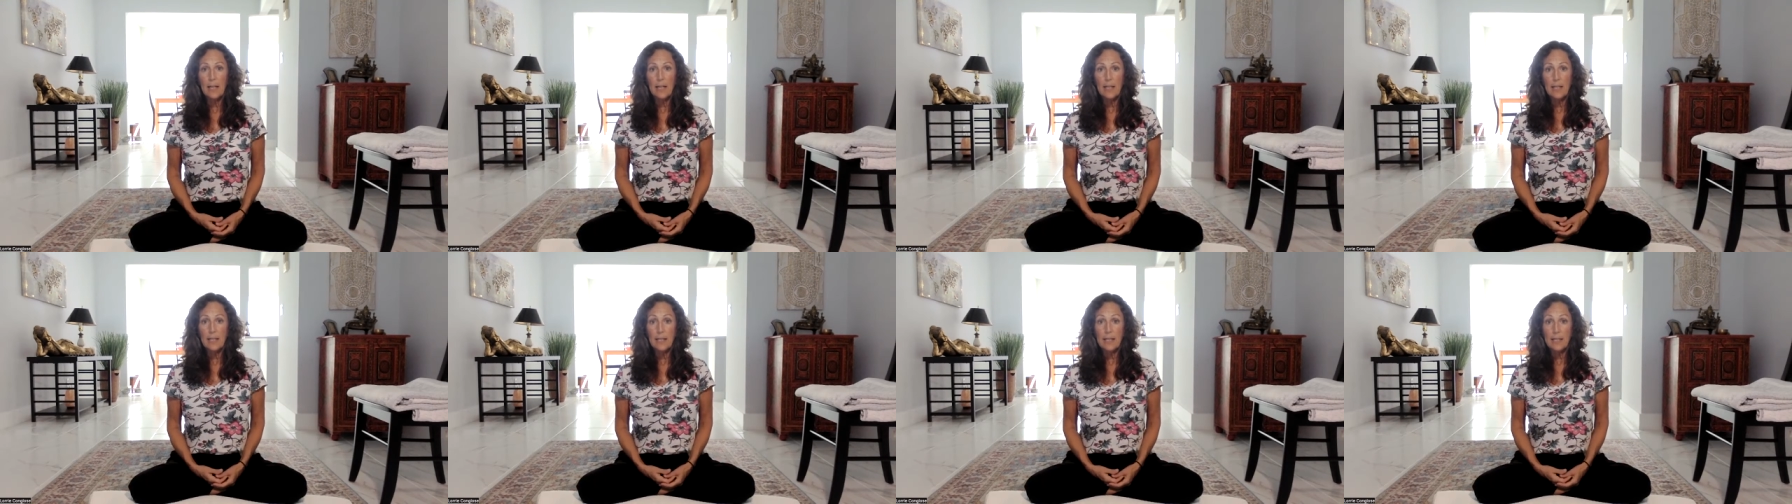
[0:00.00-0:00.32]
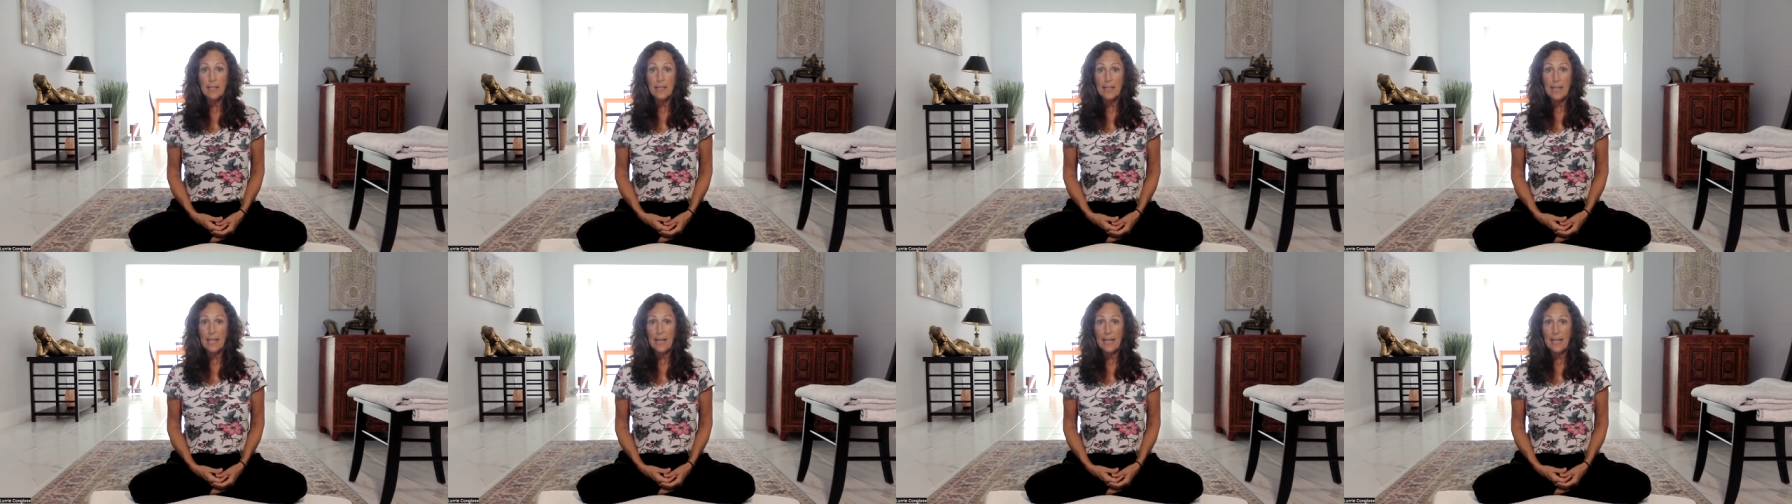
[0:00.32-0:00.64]

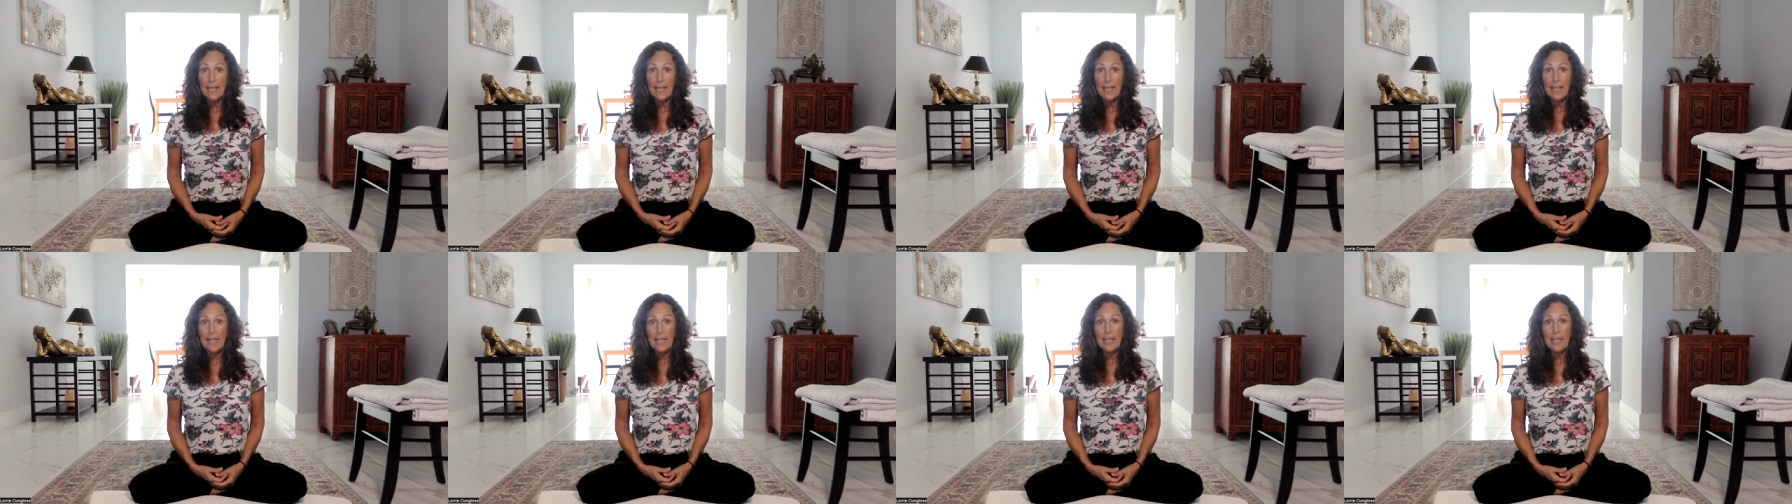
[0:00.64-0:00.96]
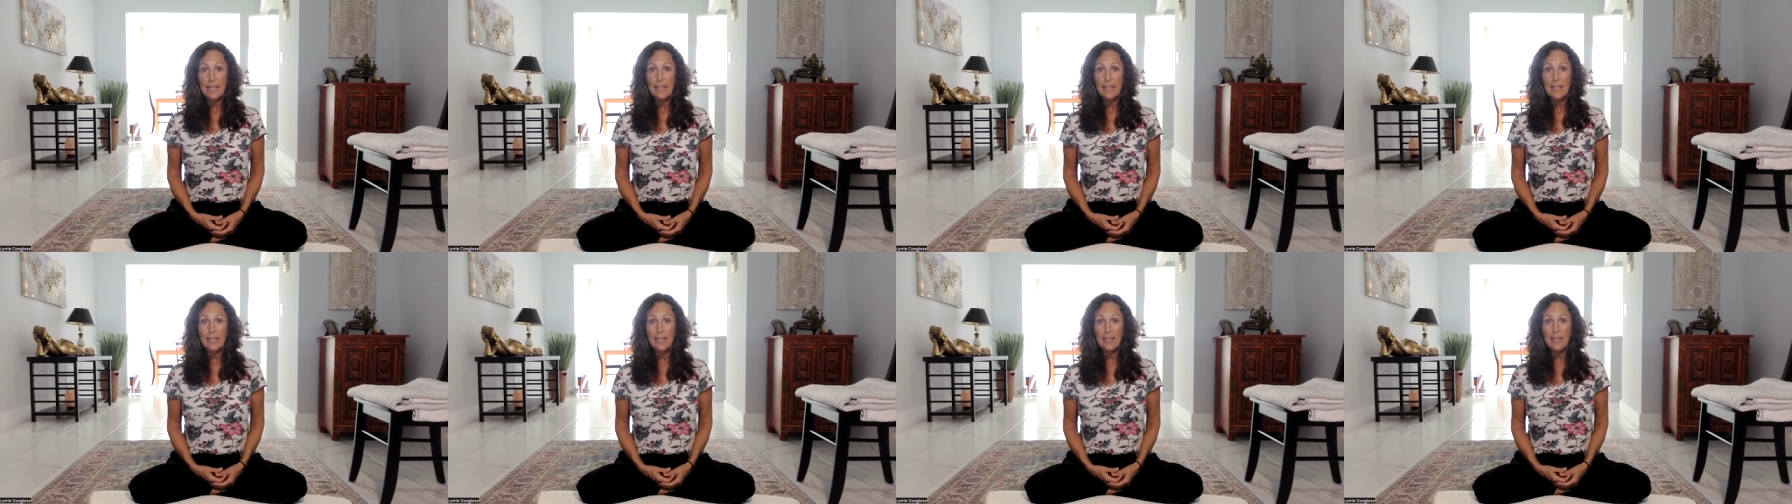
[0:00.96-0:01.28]
steady,
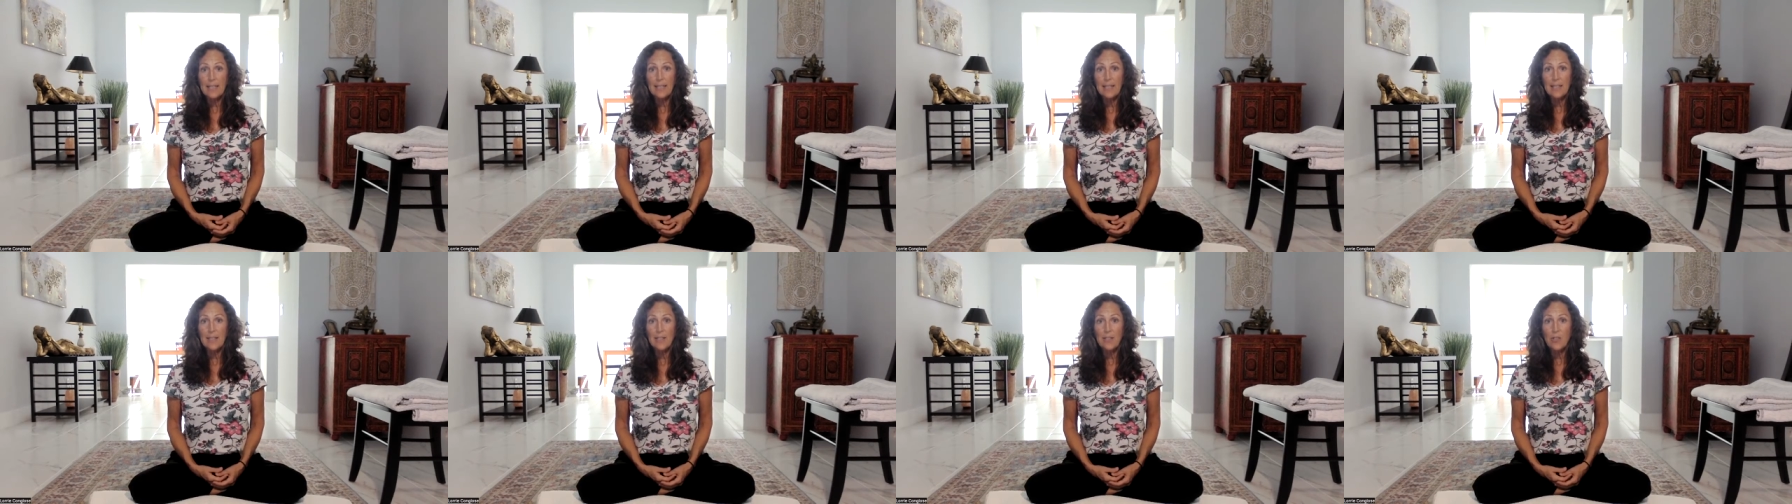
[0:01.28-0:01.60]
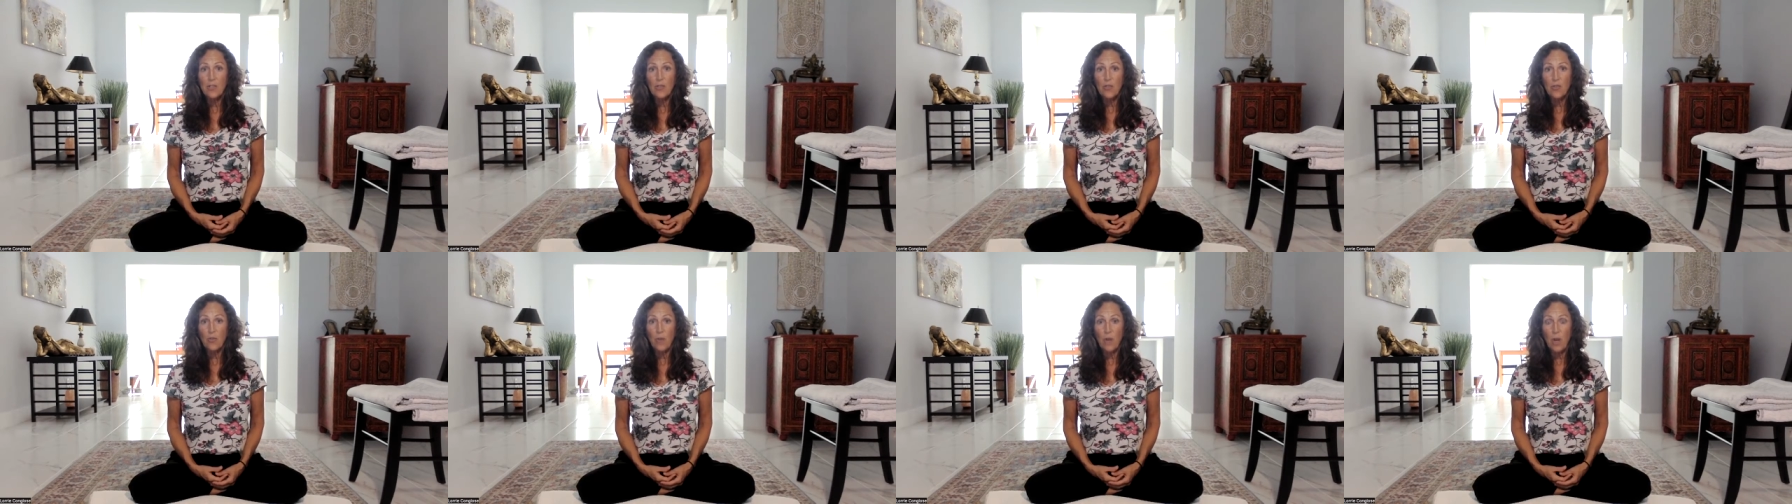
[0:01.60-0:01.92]

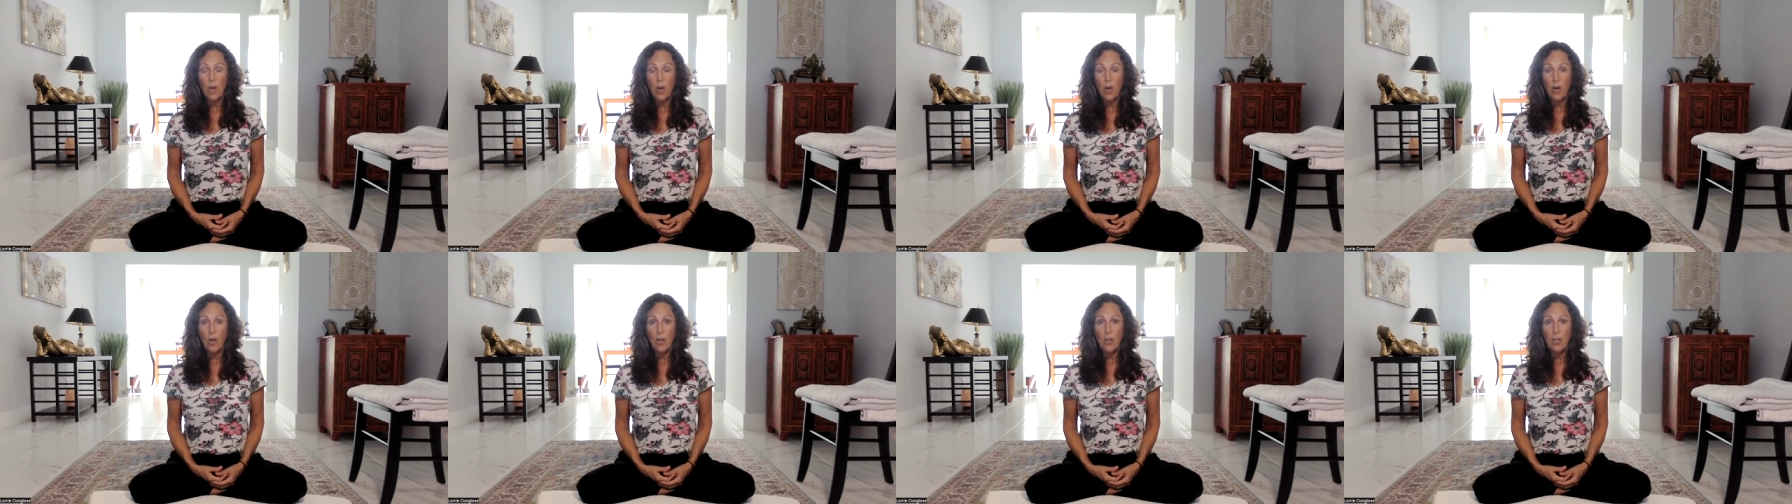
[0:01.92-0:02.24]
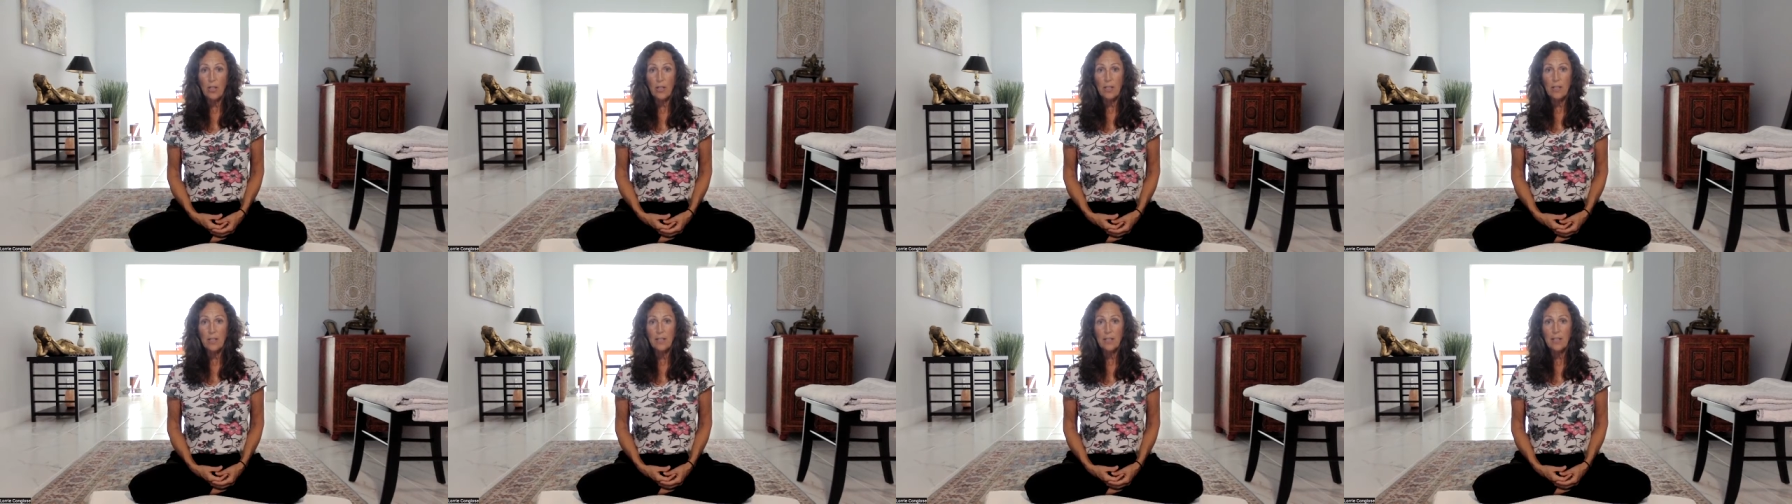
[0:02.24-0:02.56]
strong,